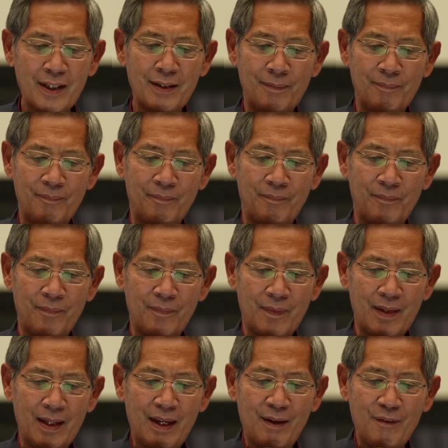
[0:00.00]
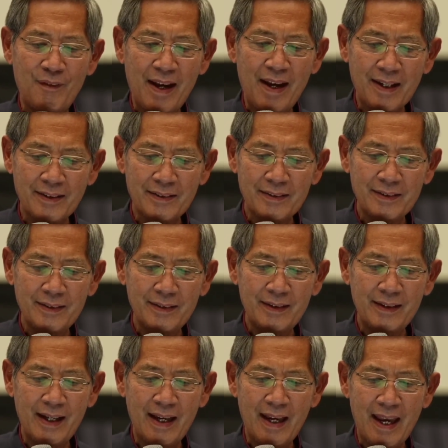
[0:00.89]
you can still save
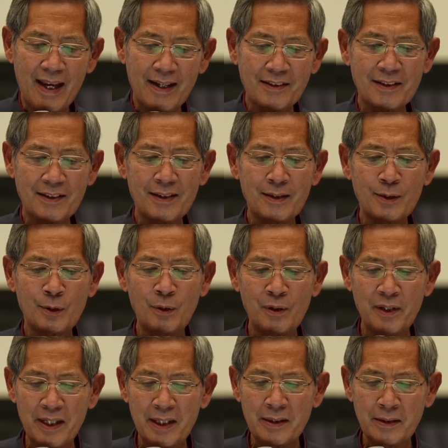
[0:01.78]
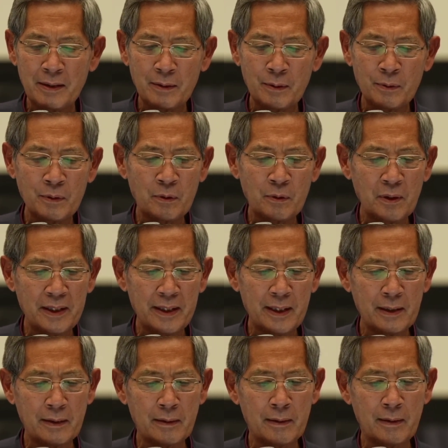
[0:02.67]
yourselves, you doctors
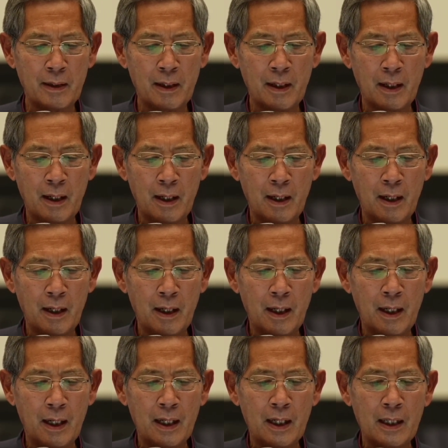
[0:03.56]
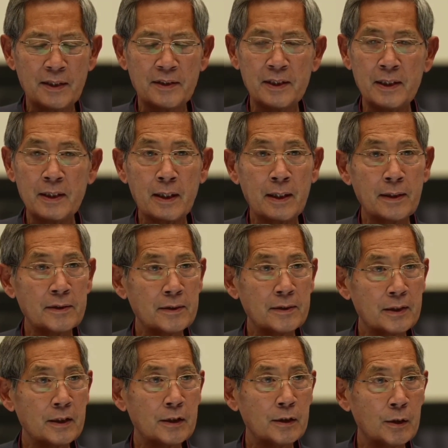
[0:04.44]
and colleagues out there.
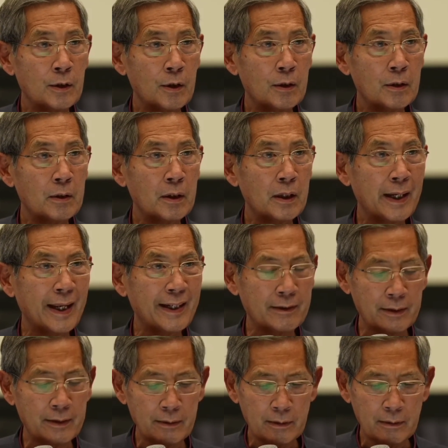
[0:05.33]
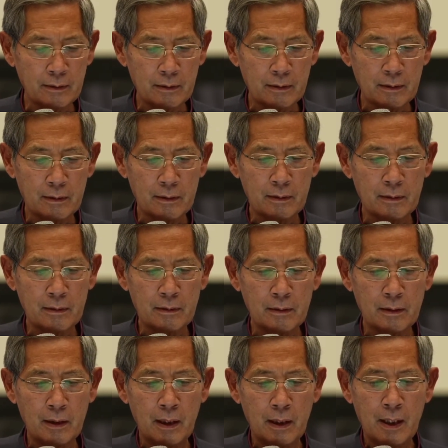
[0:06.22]
You can still save
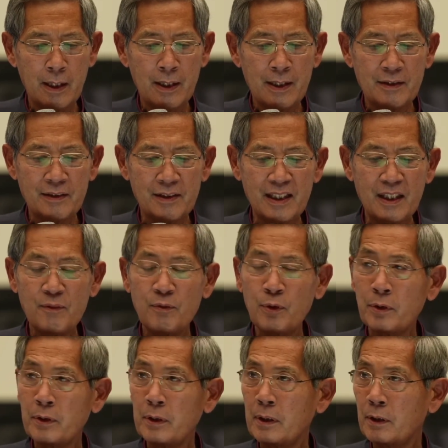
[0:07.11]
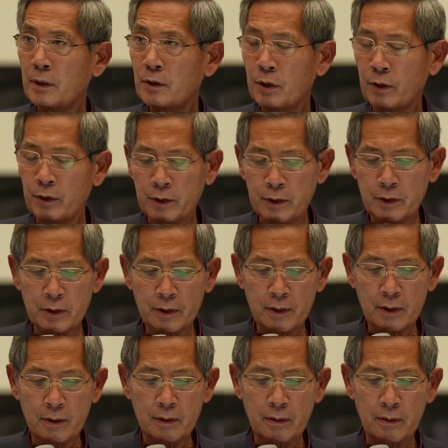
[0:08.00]
yourselves. All were
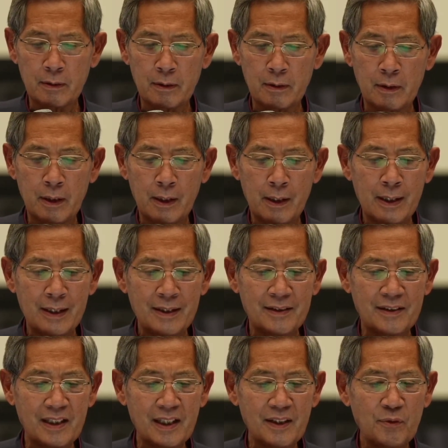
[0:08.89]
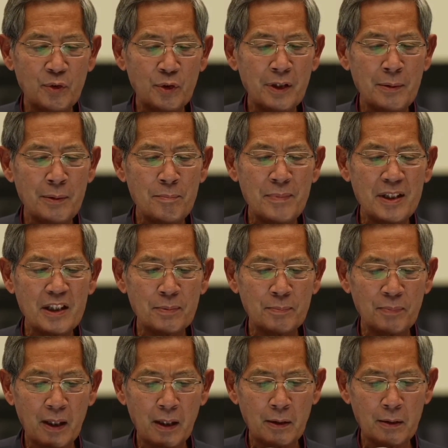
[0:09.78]
deceived. All were
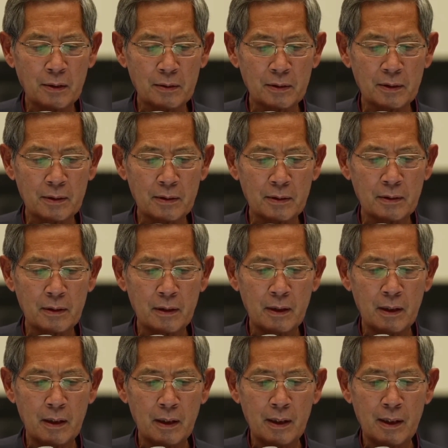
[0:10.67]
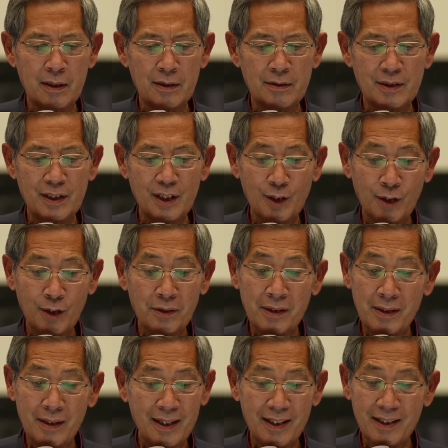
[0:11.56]
abused. One couldn't
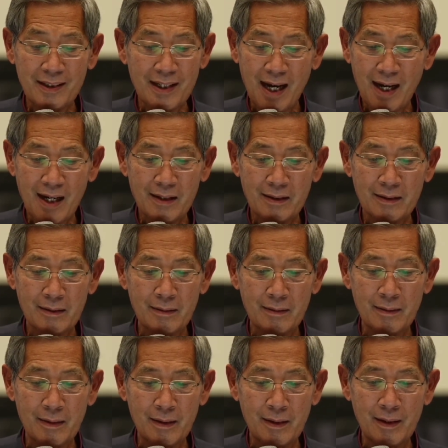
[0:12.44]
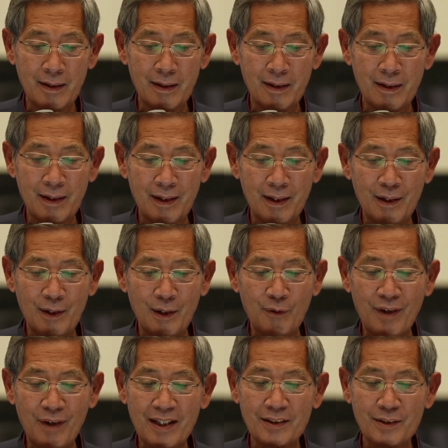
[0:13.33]
guess what and how everything
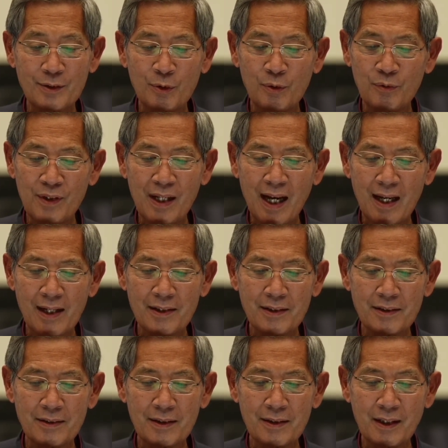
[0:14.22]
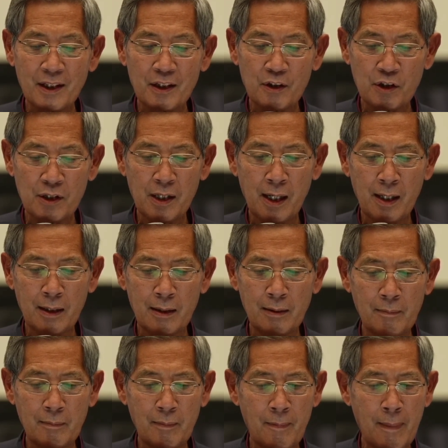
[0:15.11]
happened at the time.
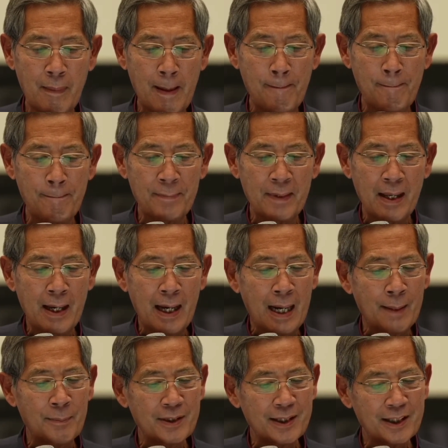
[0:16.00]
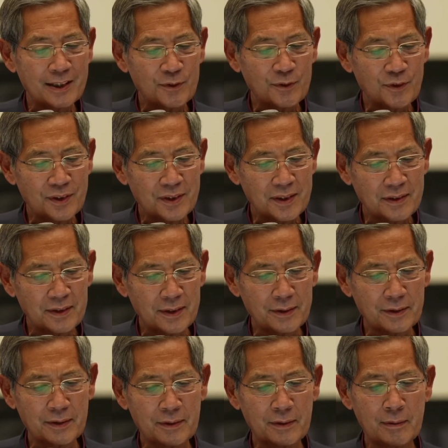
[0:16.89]
But now that
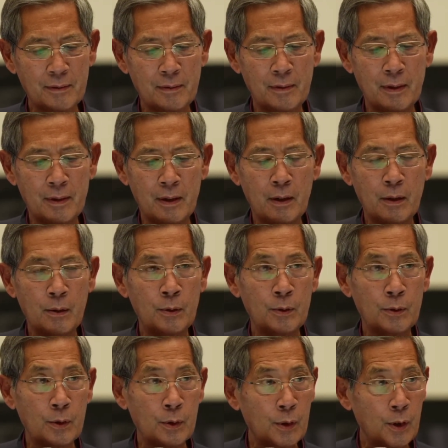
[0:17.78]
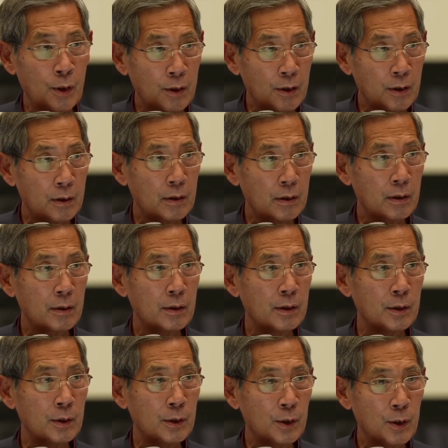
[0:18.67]
we know there's still a
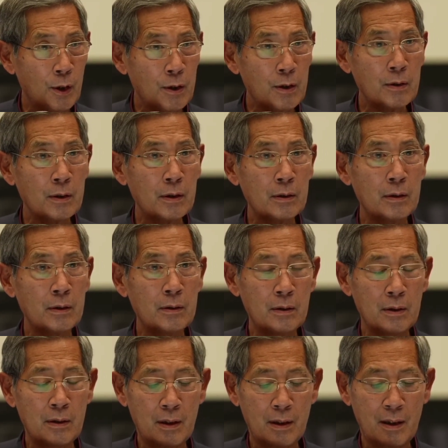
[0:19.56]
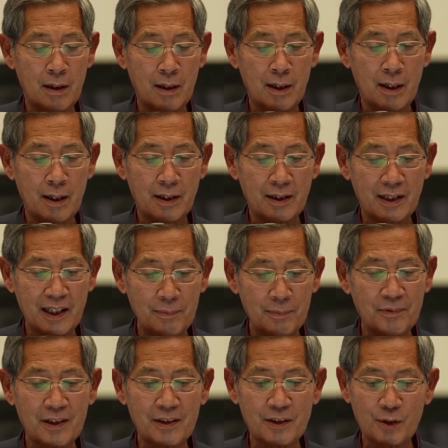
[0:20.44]
small window of time to
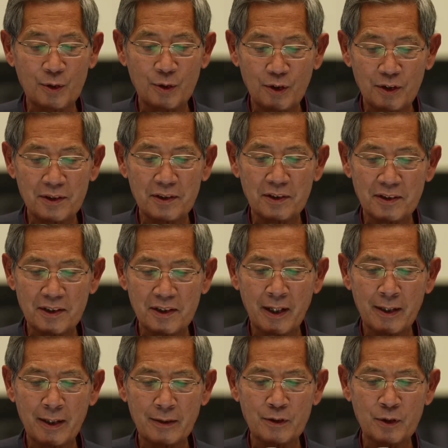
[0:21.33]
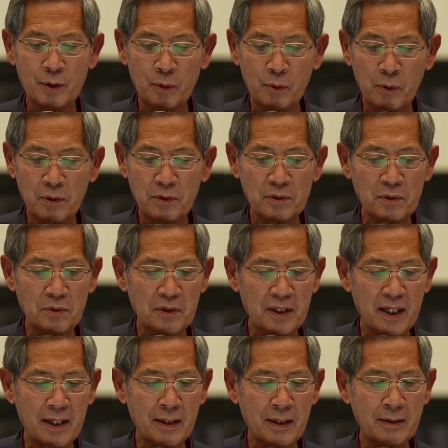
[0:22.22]
return to the path of
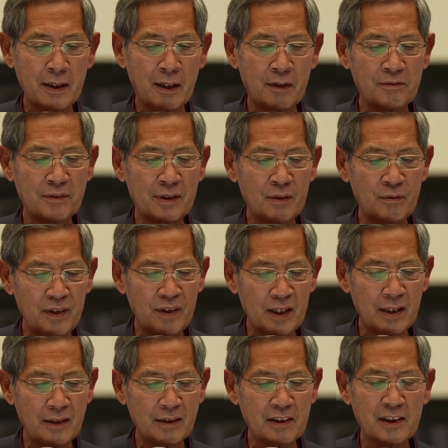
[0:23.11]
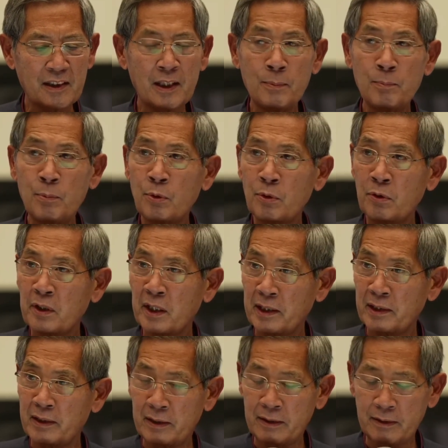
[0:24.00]
Hippocrates. Never
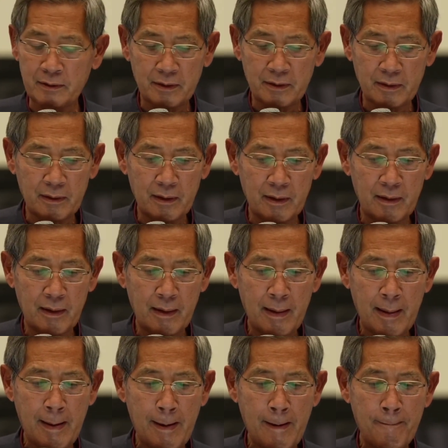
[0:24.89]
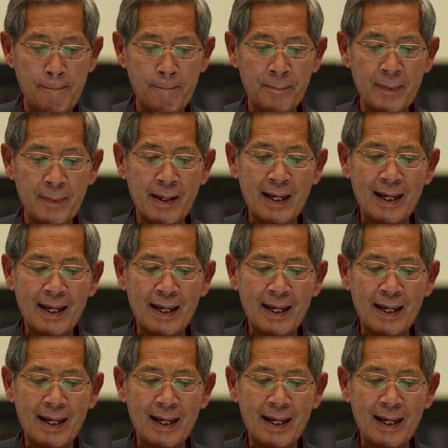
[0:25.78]
pick up a gene injection